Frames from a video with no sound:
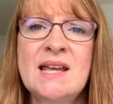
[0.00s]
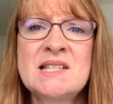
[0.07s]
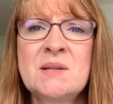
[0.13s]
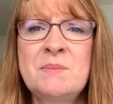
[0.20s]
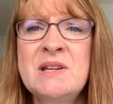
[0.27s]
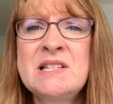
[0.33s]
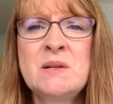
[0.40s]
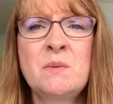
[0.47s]
It's a
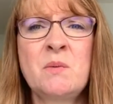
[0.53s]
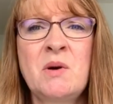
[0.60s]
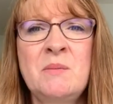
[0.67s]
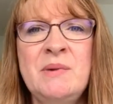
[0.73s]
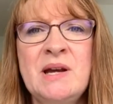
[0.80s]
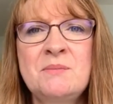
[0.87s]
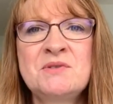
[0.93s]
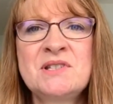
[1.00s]
pity we
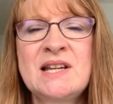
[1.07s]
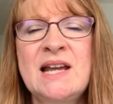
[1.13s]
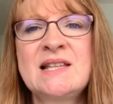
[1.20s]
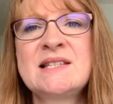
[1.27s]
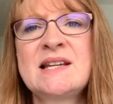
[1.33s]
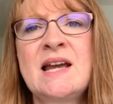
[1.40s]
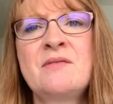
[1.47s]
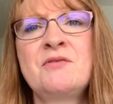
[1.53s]
won't be able to
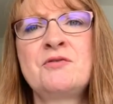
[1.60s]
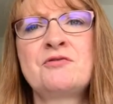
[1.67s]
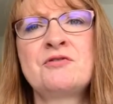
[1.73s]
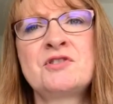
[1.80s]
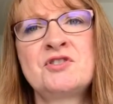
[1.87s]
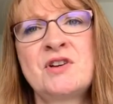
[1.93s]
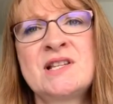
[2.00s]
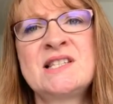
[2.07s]
get together for
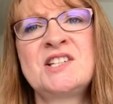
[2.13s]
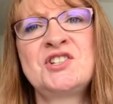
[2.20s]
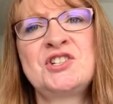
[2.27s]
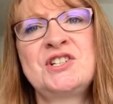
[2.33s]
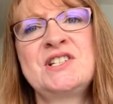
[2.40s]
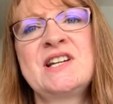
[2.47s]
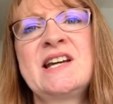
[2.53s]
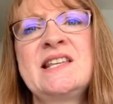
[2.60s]
a
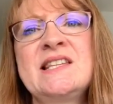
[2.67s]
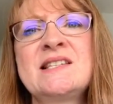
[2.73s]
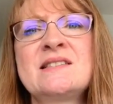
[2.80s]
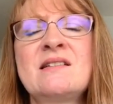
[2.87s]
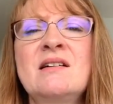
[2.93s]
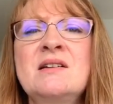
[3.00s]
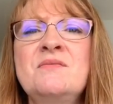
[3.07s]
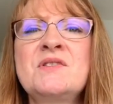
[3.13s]
transition day this
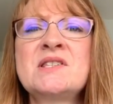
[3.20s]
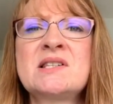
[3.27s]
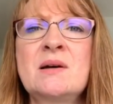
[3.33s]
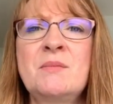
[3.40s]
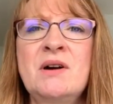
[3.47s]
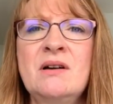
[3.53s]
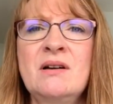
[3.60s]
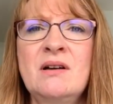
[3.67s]
side of the
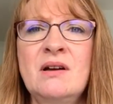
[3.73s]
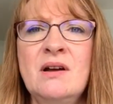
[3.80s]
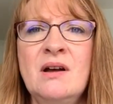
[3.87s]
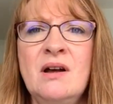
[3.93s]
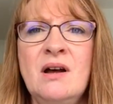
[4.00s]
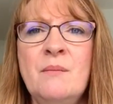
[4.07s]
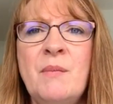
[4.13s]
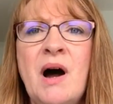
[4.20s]
summer,
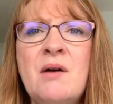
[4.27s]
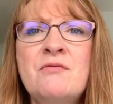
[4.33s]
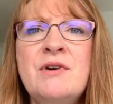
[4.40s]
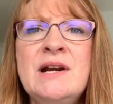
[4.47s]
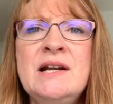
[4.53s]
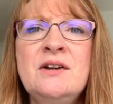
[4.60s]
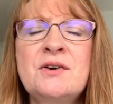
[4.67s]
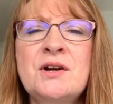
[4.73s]
but I'm
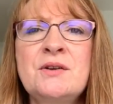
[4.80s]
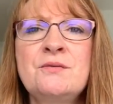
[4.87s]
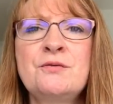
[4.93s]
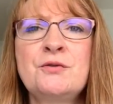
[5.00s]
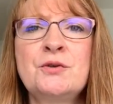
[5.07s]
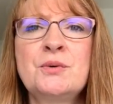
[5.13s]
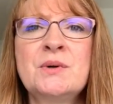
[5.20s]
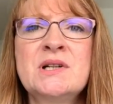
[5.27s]
really looking
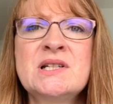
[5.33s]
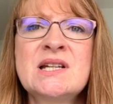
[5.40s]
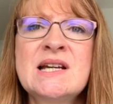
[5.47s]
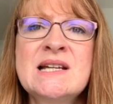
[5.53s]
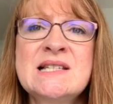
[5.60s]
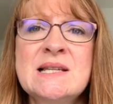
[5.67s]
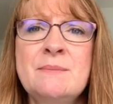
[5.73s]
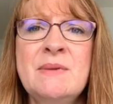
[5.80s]
forward
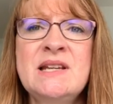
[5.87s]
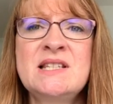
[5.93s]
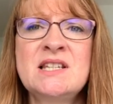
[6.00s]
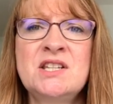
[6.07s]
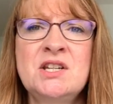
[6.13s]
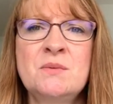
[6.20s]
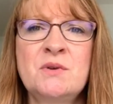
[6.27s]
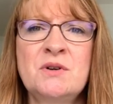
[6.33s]
to
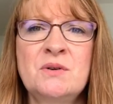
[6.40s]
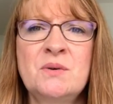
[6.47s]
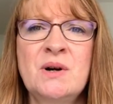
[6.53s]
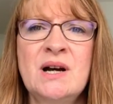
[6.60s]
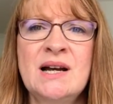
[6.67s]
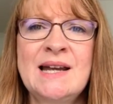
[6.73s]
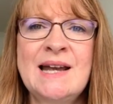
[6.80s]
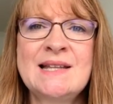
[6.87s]
meeting you all
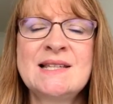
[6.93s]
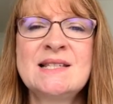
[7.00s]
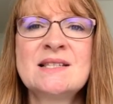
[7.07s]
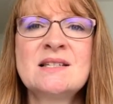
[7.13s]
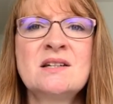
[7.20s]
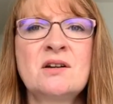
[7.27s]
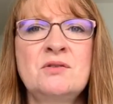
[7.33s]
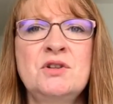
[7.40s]
and getting
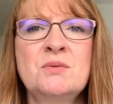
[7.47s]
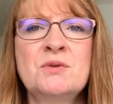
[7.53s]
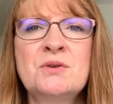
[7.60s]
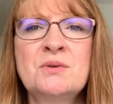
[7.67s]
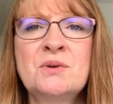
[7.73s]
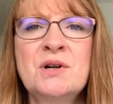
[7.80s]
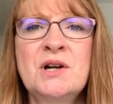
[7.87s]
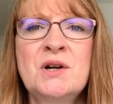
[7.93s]
to know you
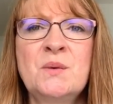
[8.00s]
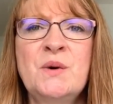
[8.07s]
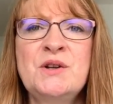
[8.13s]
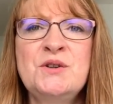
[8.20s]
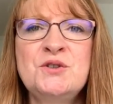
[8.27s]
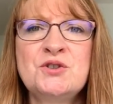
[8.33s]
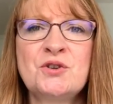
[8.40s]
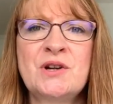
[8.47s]
all
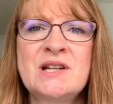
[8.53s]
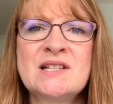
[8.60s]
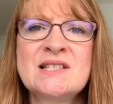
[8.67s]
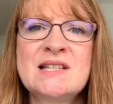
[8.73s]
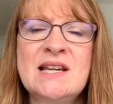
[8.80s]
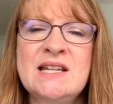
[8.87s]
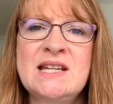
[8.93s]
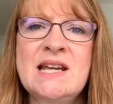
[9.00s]
when you join
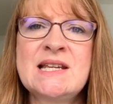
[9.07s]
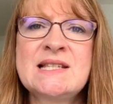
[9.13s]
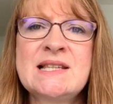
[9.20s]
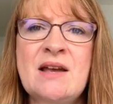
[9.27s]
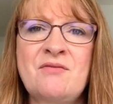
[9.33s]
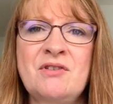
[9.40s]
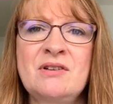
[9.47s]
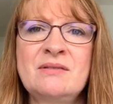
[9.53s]
us in Year
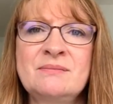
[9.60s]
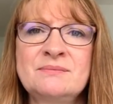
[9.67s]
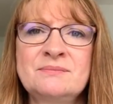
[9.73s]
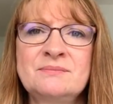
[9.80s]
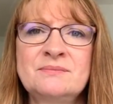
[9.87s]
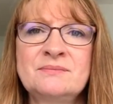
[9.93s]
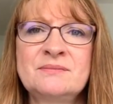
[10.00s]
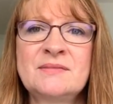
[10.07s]
7.
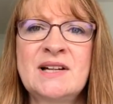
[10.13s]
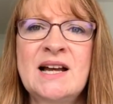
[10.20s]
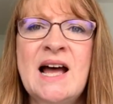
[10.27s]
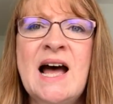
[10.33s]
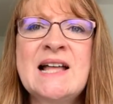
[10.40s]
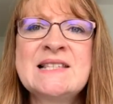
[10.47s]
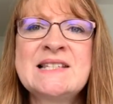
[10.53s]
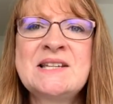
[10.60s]

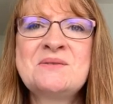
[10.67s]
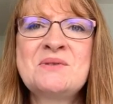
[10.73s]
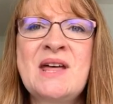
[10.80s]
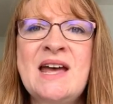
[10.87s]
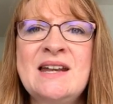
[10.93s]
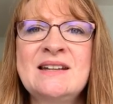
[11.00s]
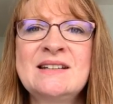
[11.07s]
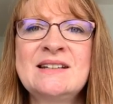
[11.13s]
Until
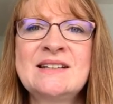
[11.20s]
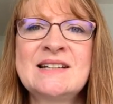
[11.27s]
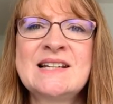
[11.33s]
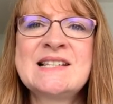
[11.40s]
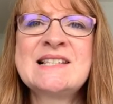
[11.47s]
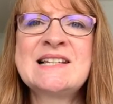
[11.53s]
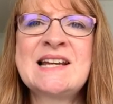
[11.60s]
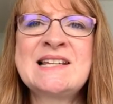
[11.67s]
then,
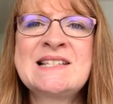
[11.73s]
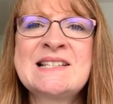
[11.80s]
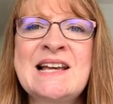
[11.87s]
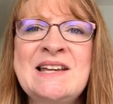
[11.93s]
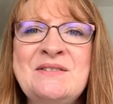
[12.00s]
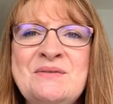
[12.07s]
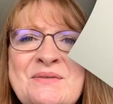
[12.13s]
stay safe.